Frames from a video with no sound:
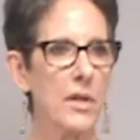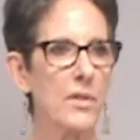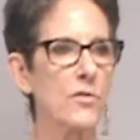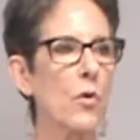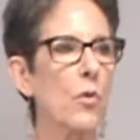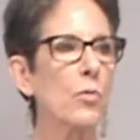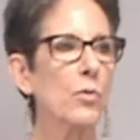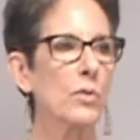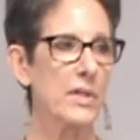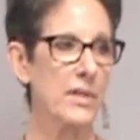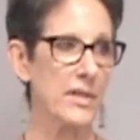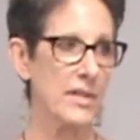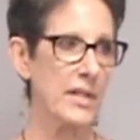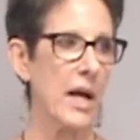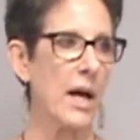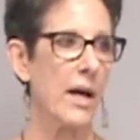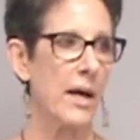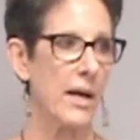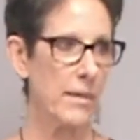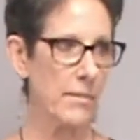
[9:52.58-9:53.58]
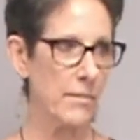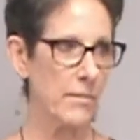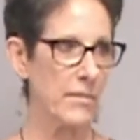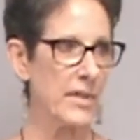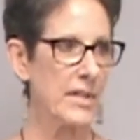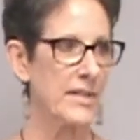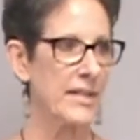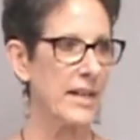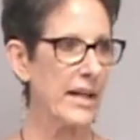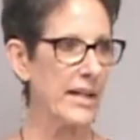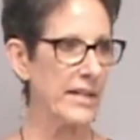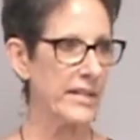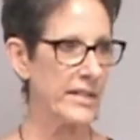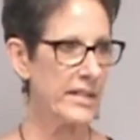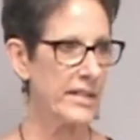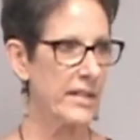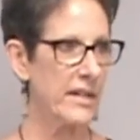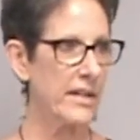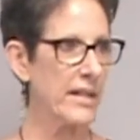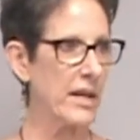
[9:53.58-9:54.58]
as old as time, this
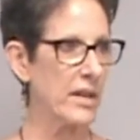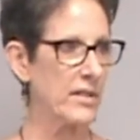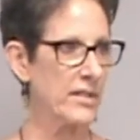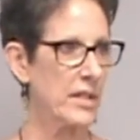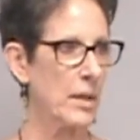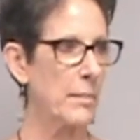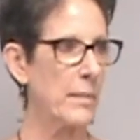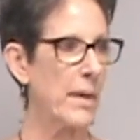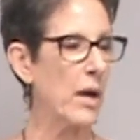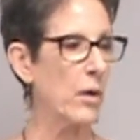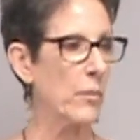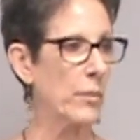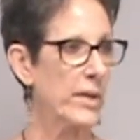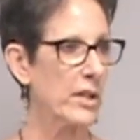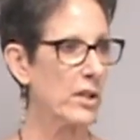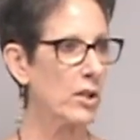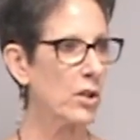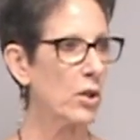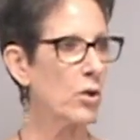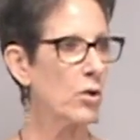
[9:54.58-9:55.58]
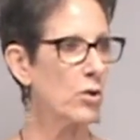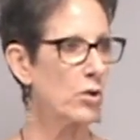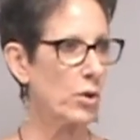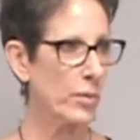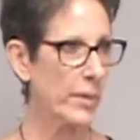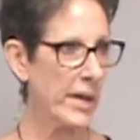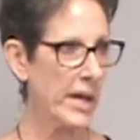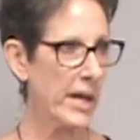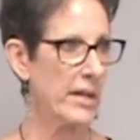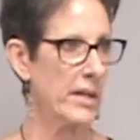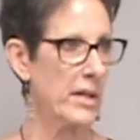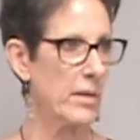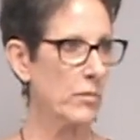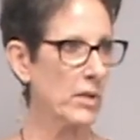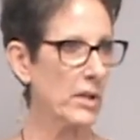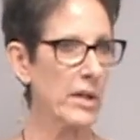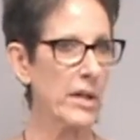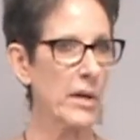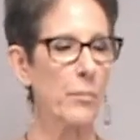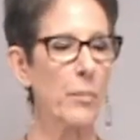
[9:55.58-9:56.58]
idea that somehow we are co-creating,
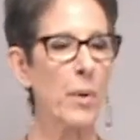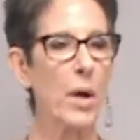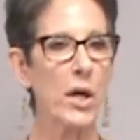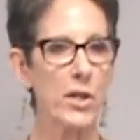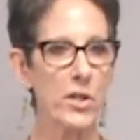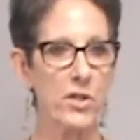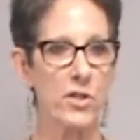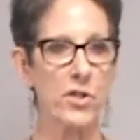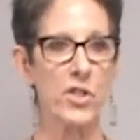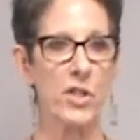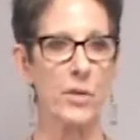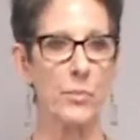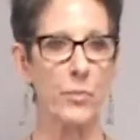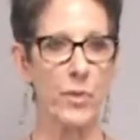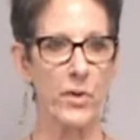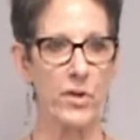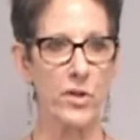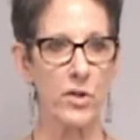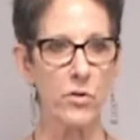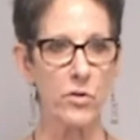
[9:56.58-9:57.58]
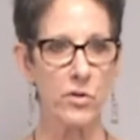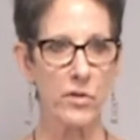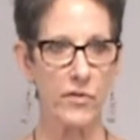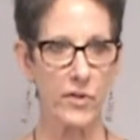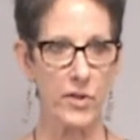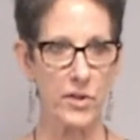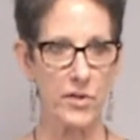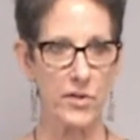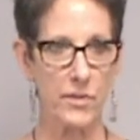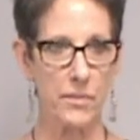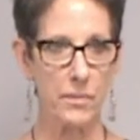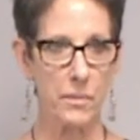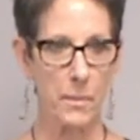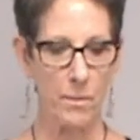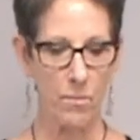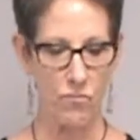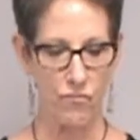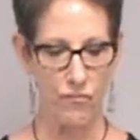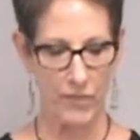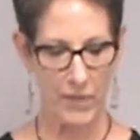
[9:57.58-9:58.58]
we're in partnership with the universe.
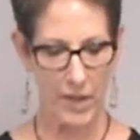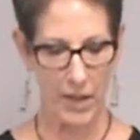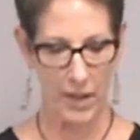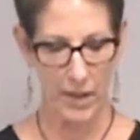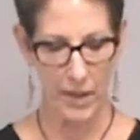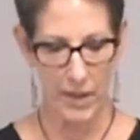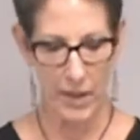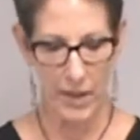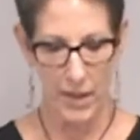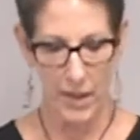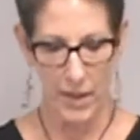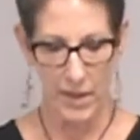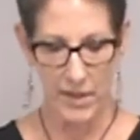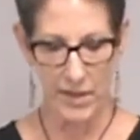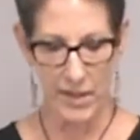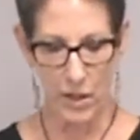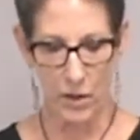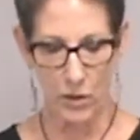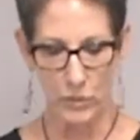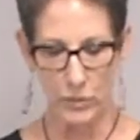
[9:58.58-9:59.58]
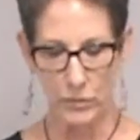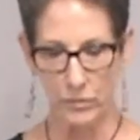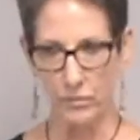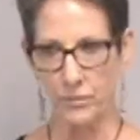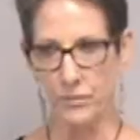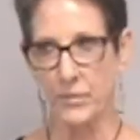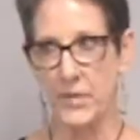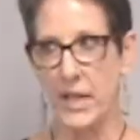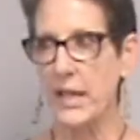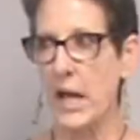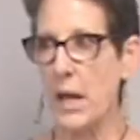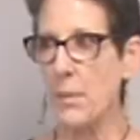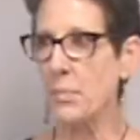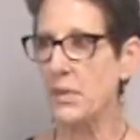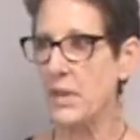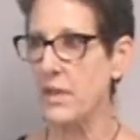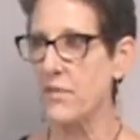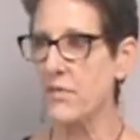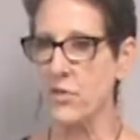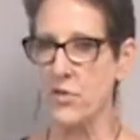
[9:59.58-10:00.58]
So, and I
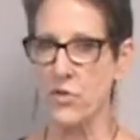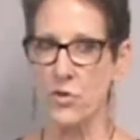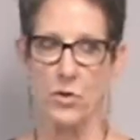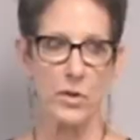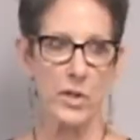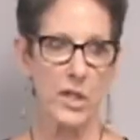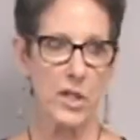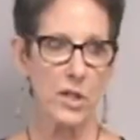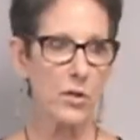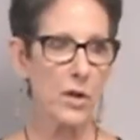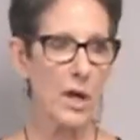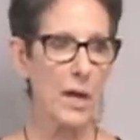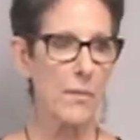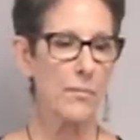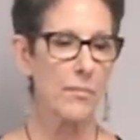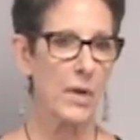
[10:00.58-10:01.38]
believe this story.